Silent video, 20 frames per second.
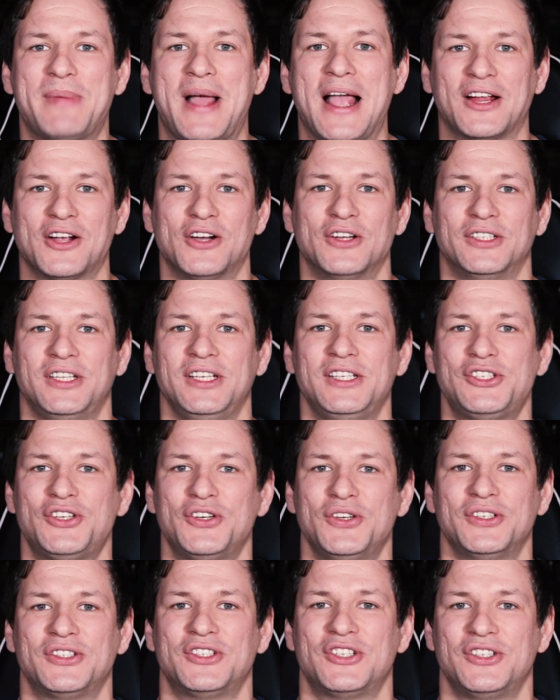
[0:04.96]
back on this
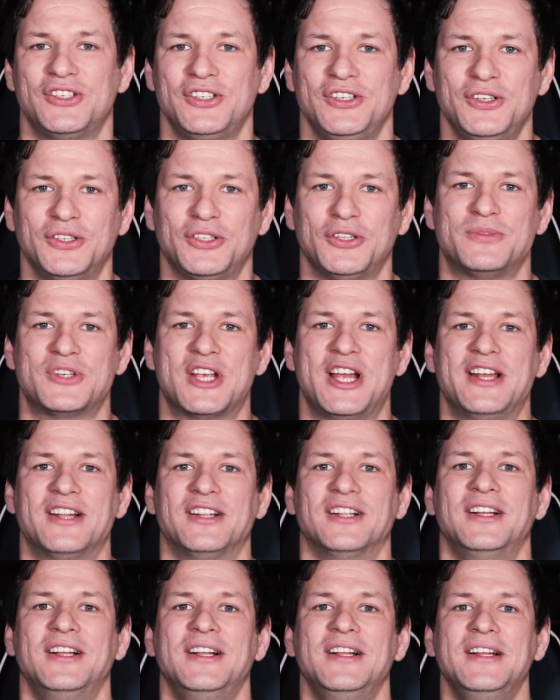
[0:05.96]
YouTube
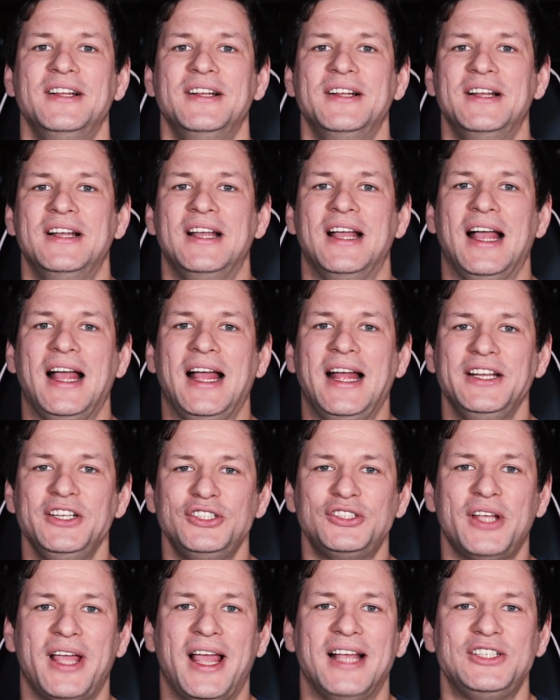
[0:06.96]
channel. And
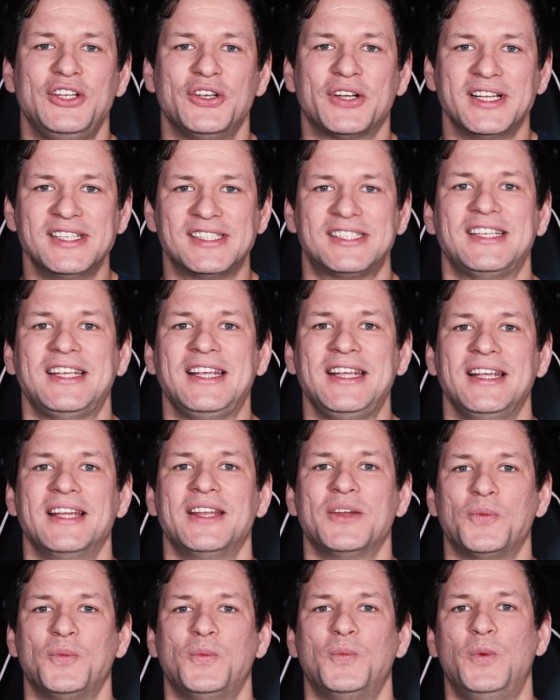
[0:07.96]
as you can see in
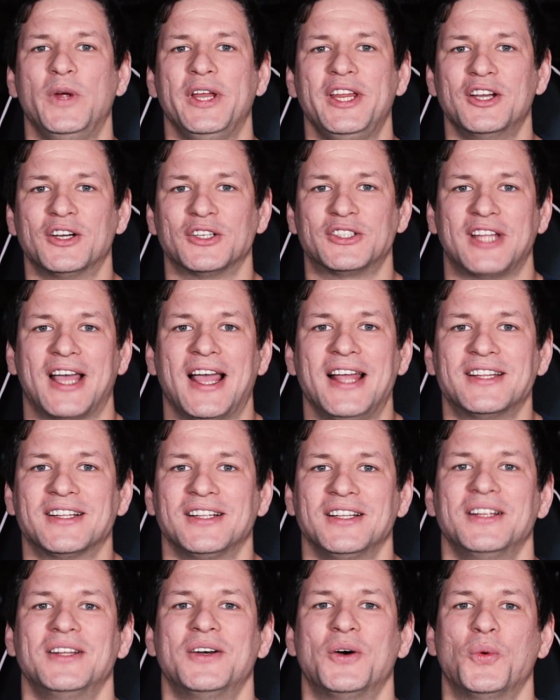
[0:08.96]
the video
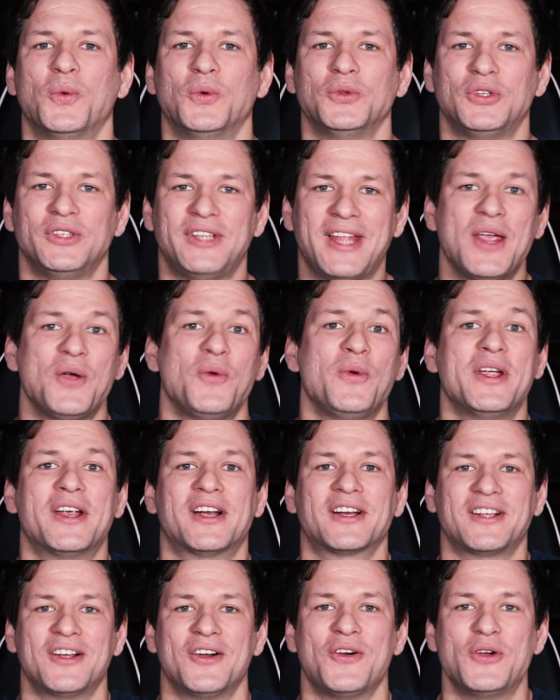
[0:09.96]
title, today we are
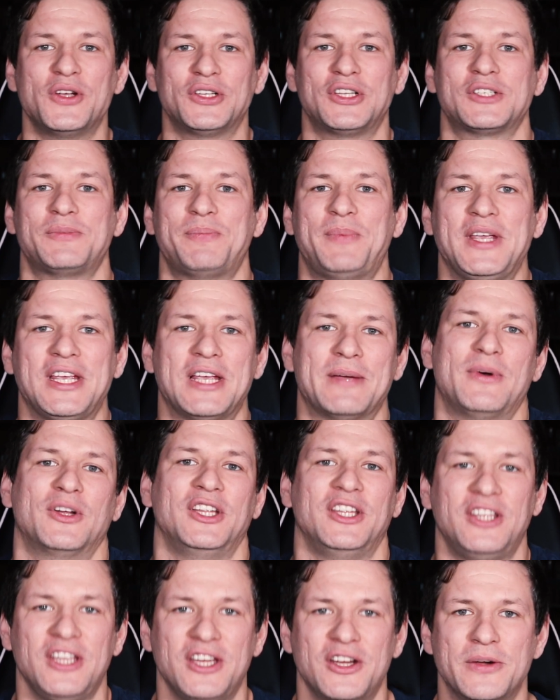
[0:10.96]
going to speak about
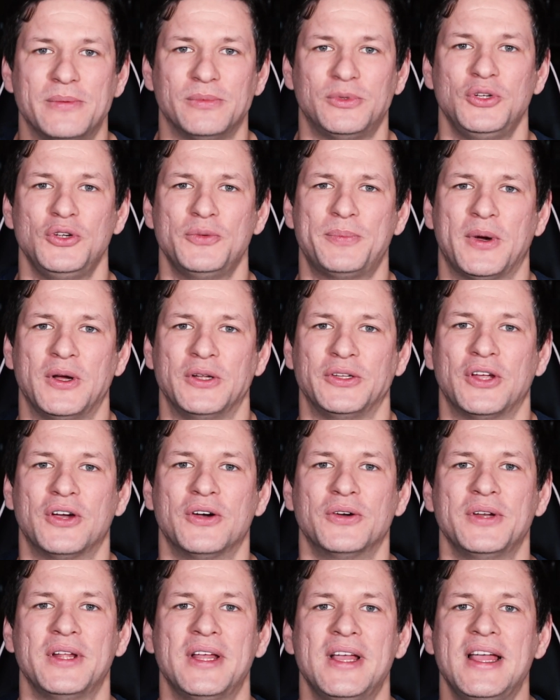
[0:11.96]
Ethereum
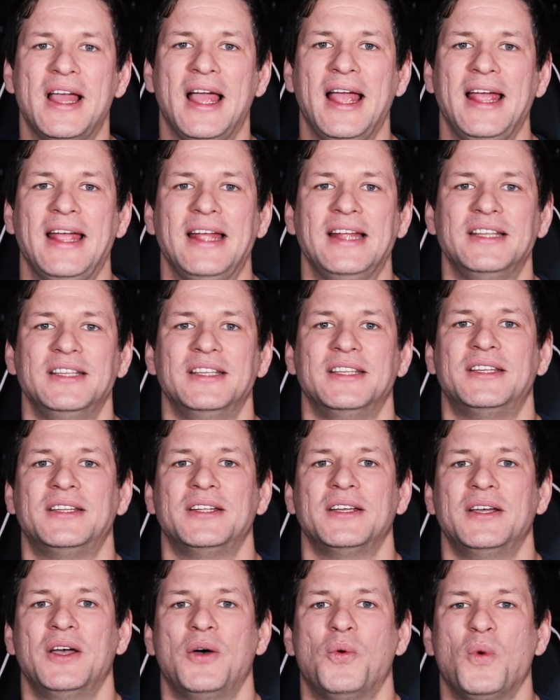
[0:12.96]
2.0 and
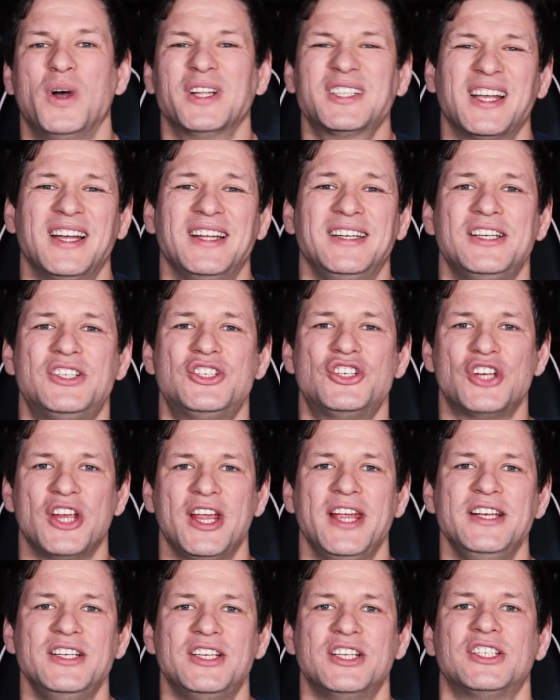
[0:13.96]
what kind of
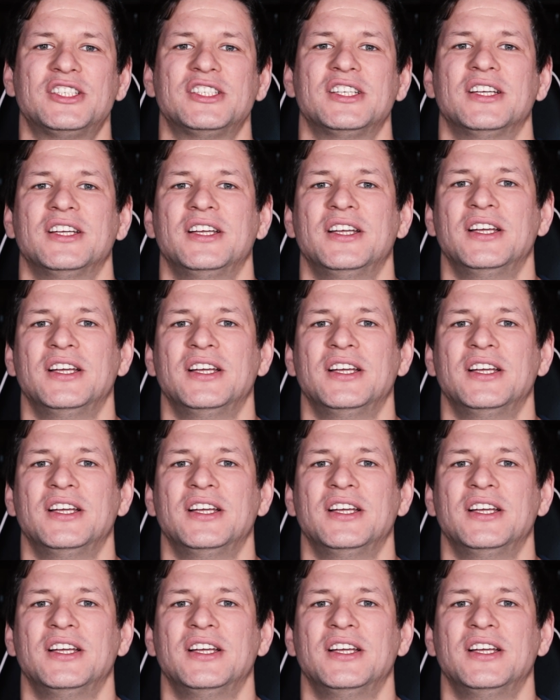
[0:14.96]
changes